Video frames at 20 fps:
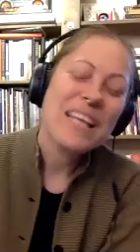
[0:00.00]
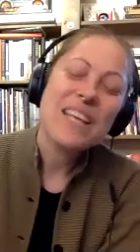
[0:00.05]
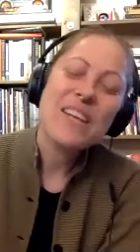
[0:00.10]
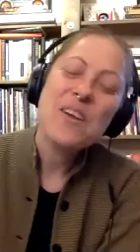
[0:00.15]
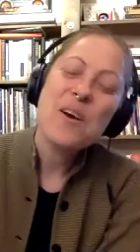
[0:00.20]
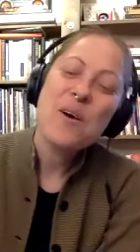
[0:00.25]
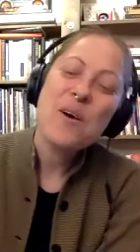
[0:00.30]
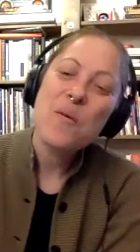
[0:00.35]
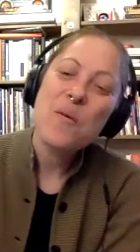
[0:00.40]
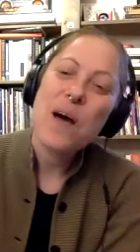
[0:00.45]
you
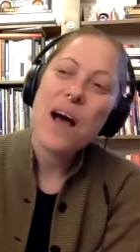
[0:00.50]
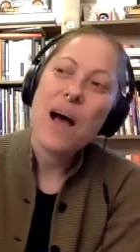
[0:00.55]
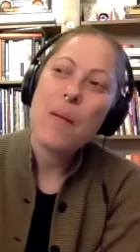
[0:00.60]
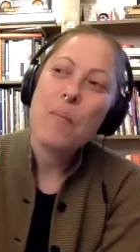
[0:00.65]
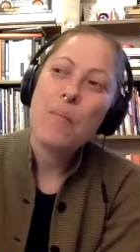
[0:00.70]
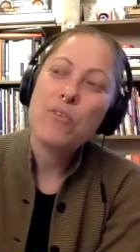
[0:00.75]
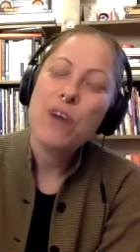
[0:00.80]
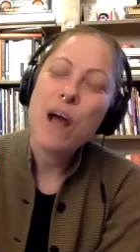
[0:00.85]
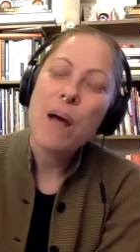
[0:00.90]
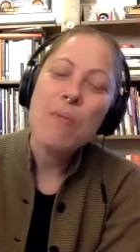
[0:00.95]
know,
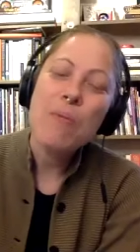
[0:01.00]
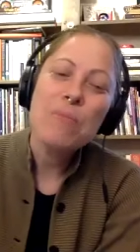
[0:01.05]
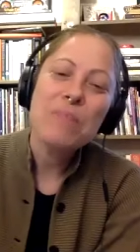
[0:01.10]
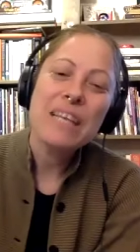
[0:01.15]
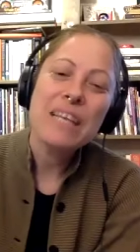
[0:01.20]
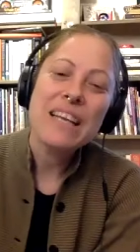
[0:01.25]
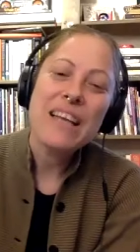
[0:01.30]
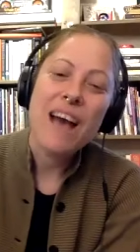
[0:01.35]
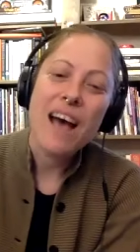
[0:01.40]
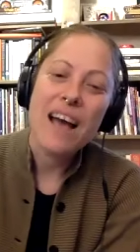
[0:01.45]

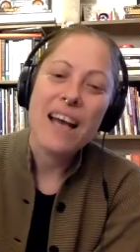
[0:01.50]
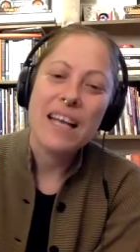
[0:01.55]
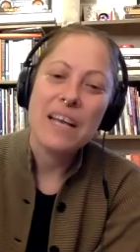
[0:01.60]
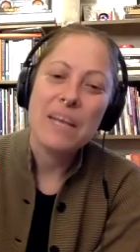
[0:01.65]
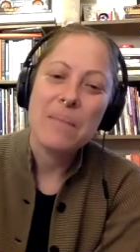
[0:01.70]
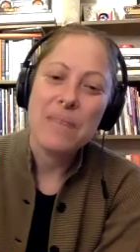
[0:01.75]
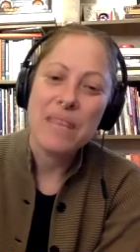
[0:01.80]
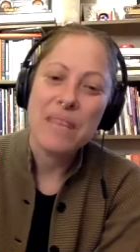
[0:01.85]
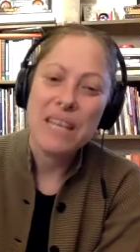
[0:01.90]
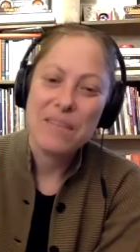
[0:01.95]
probably not in a
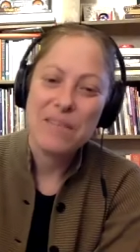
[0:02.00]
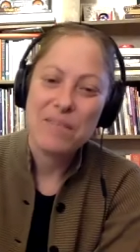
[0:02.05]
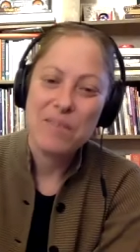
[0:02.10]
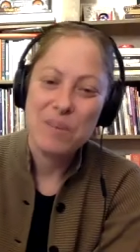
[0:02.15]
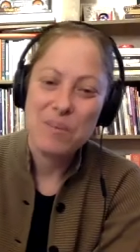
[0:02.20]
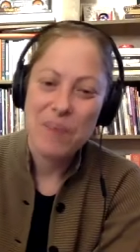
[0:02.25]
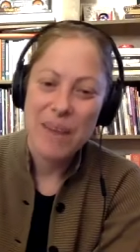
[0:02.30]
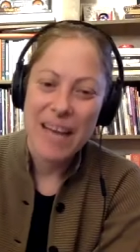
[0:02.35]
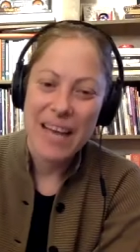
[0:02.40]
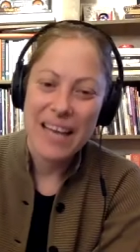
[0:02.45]

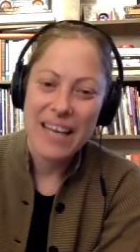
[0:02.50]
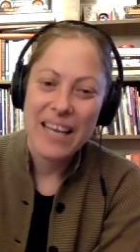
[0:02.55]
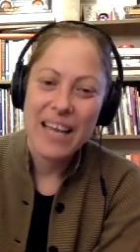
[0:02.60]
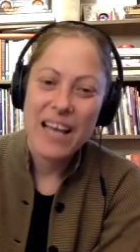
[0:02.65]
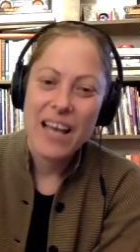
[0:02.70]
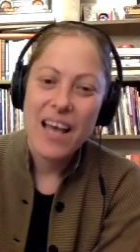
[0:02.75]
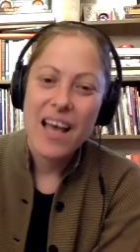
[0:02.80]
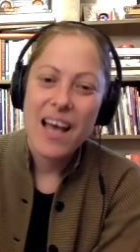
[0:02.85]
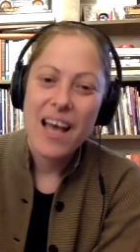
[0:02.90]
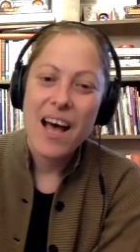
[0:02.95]
meaningful way.
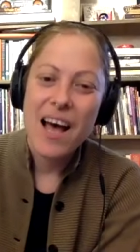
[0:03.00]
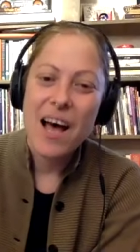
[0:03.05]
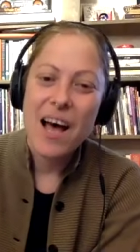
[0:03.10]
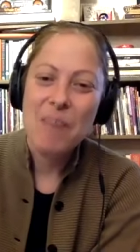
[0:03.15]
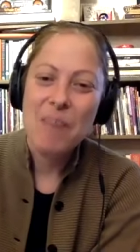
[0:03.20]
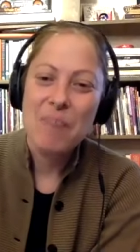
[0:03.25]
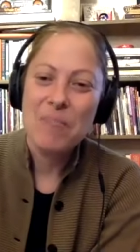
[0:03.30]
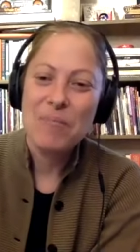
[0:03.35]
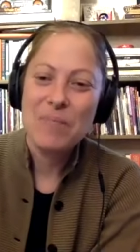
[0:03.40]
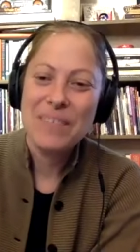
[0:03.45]

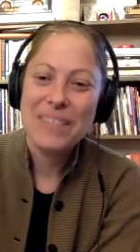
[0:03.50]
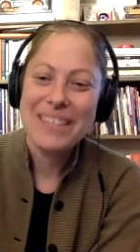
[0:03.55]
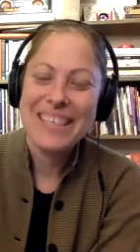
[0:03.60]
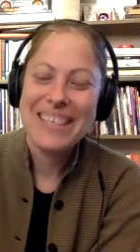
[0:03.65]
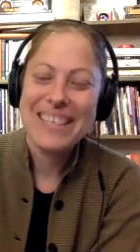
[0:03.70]
Um,